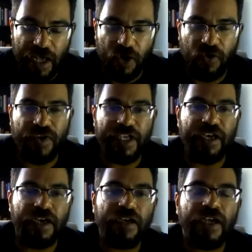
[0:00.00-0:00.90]
Over
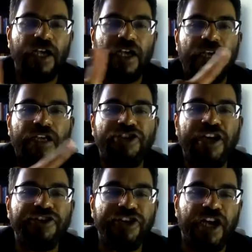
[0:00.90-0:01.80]
here,
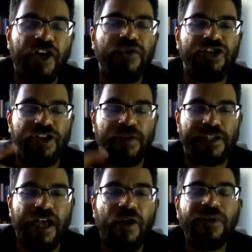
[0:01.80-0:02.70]
change in
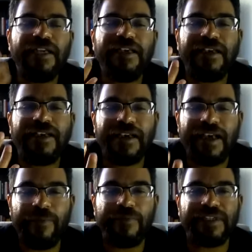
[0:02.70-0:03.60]
ownerships only
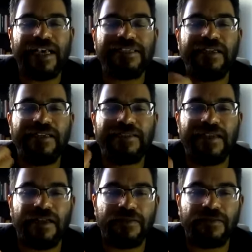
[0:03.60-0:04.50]
comes as a
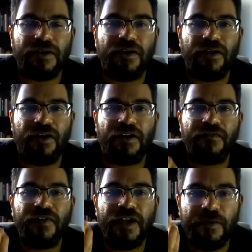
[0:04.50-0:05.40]
result of